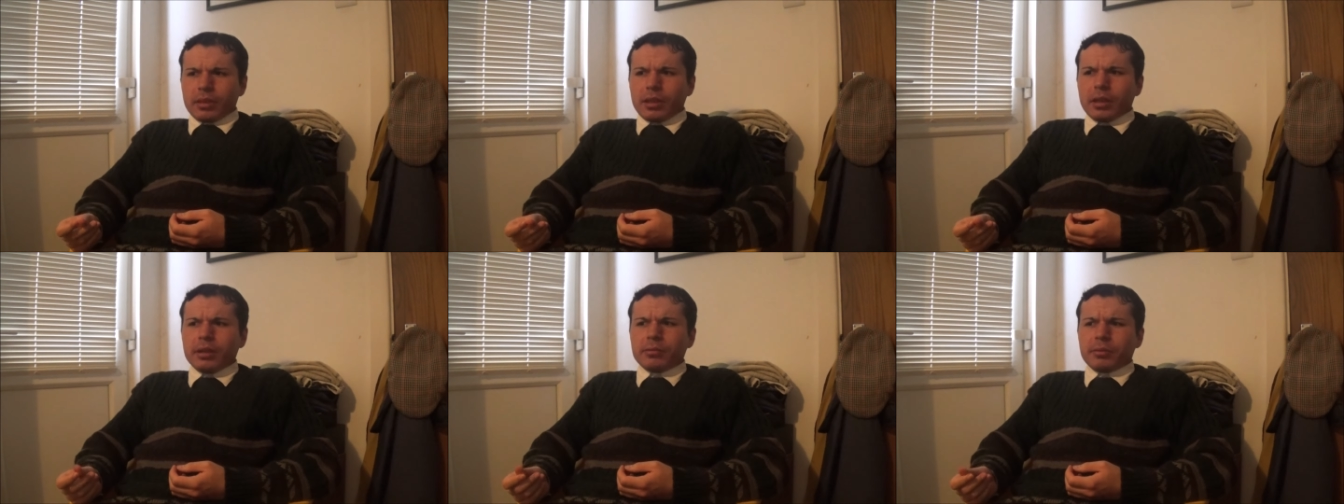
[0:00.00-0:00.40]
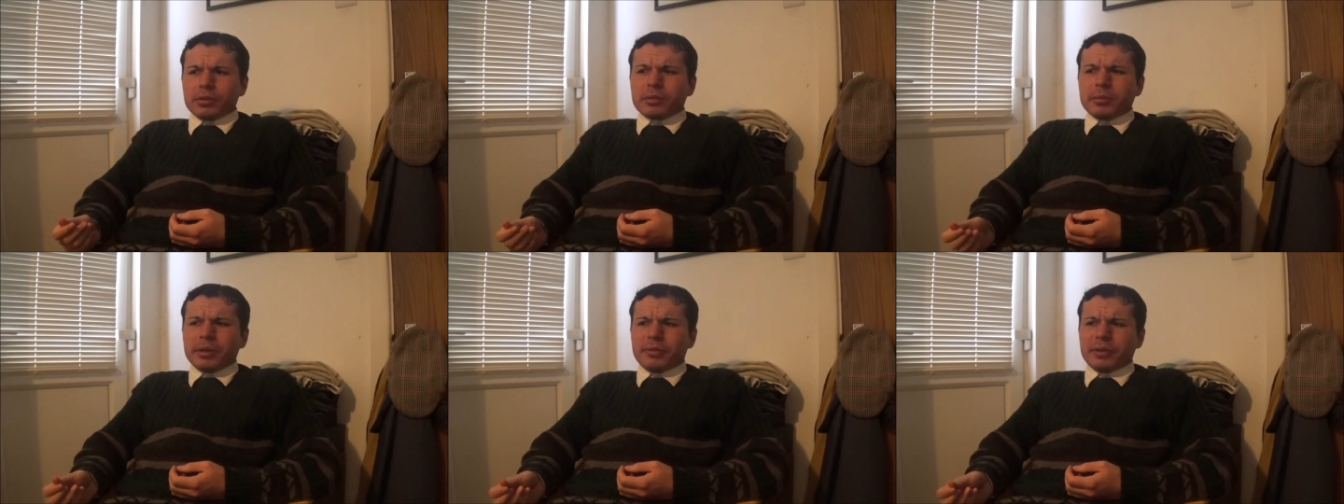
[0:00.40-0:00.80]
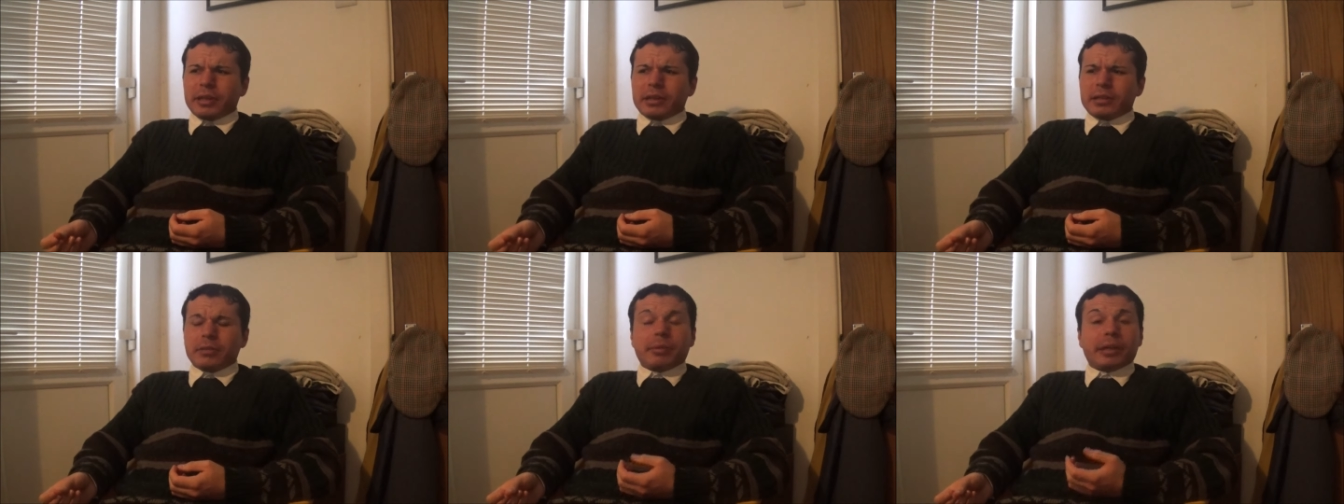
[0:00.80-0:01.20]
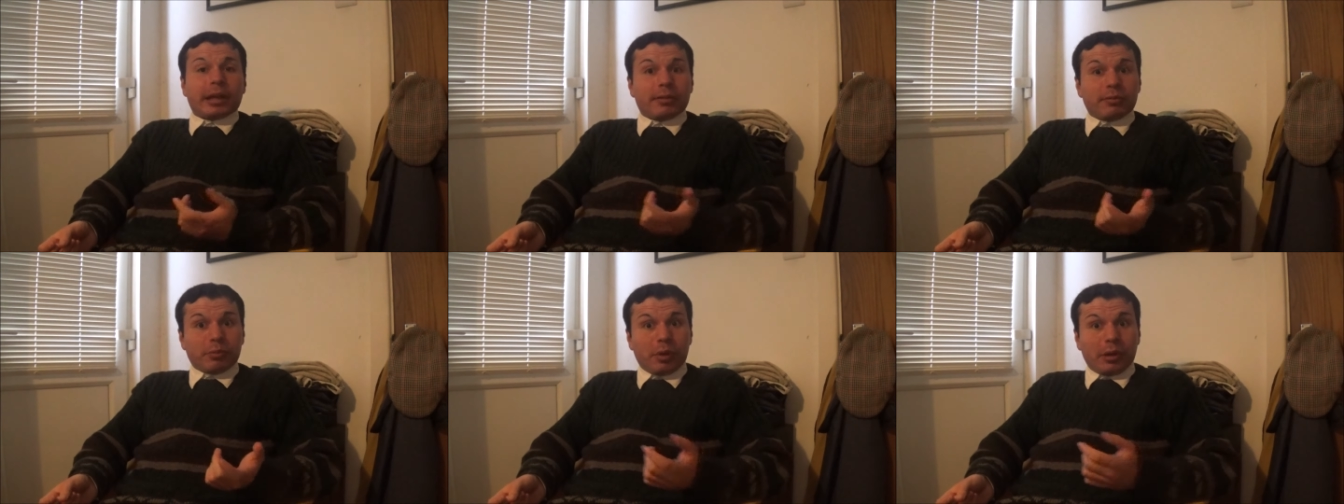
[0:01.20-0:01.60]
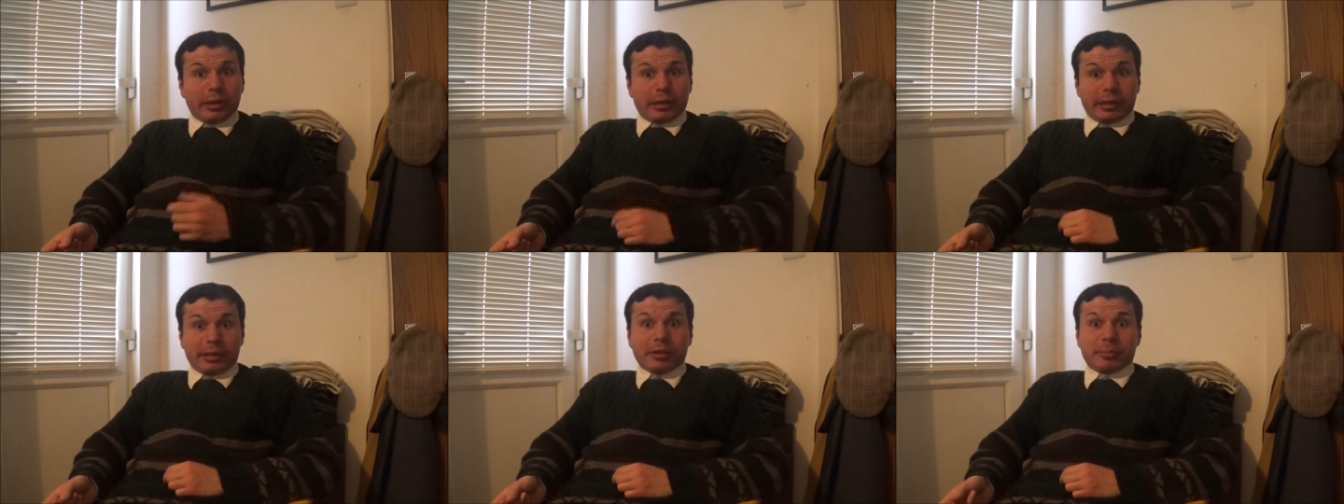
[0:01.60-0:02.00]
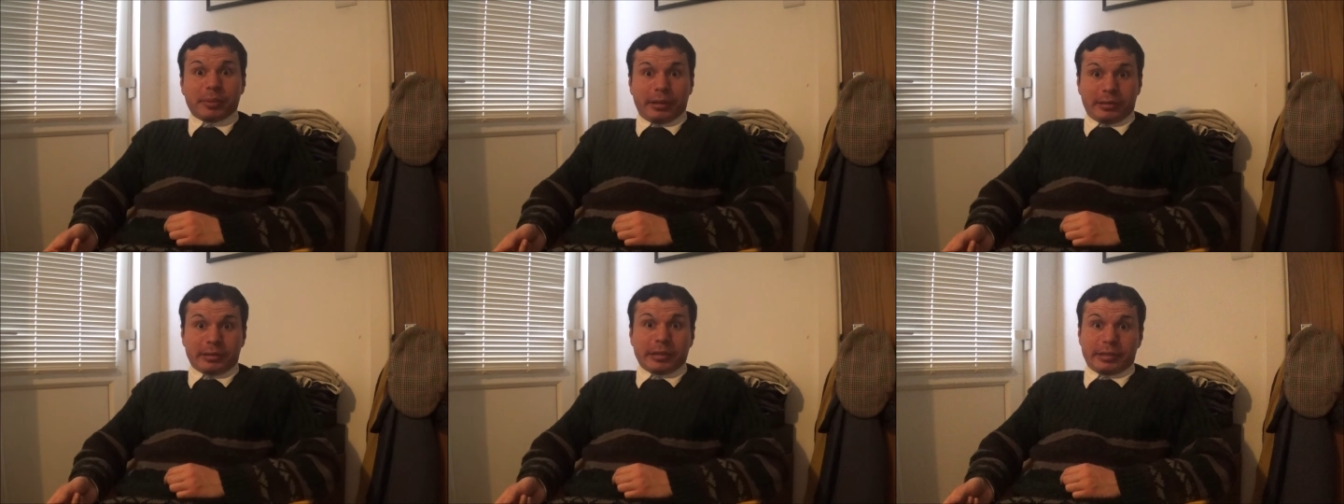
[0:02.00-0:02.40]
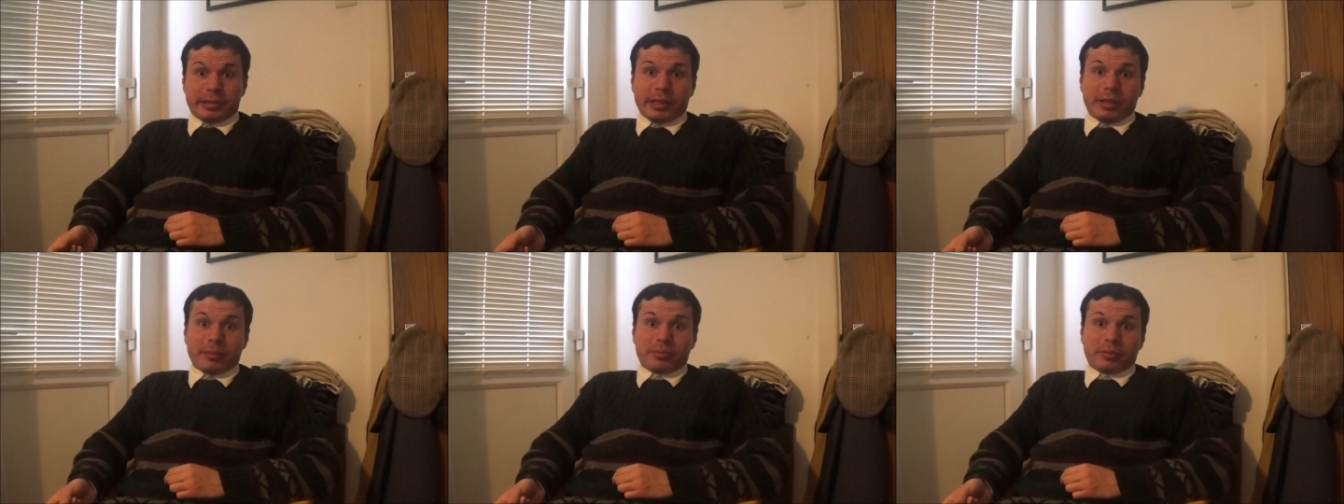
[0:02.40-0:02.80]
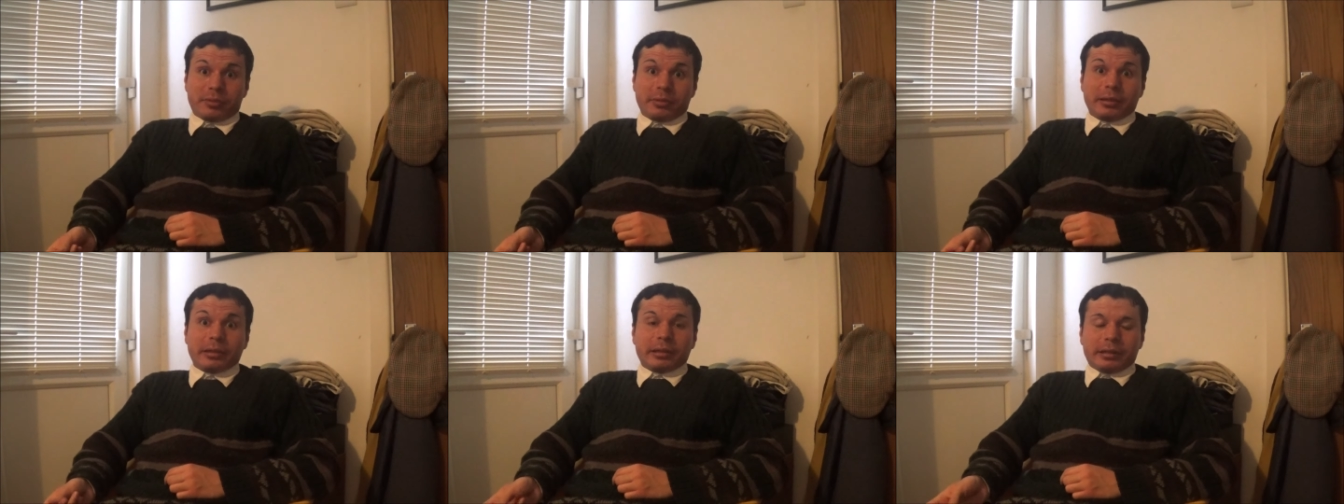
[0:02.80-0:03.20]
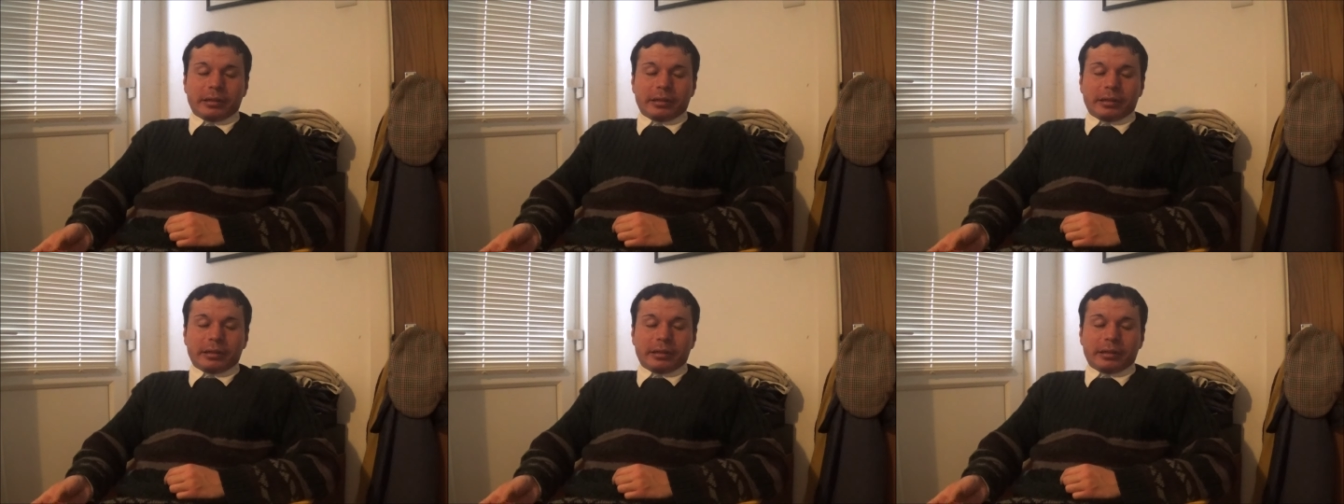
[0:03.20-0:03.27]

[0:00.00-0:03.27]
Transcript: And what am I forgetting? We have Wally, her birthday's April,